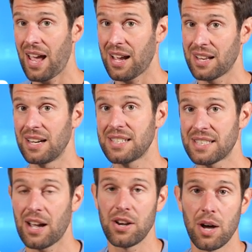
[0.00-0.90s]
I can
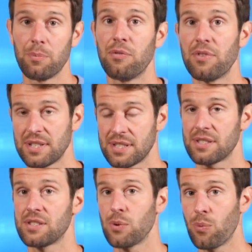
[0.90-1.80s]
list out a number of
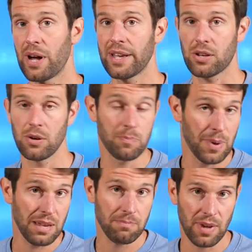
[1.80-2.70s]
reasons as to why it could
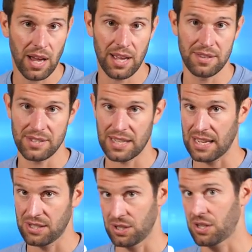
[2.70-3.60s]
be, and I
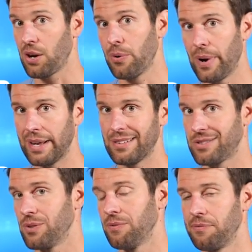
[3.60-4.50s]
guess you can go away and
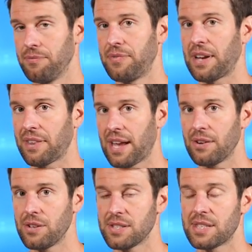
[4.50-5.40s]
sort of figure that
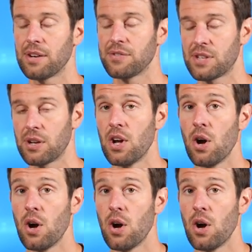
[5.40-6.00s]
out yourself. So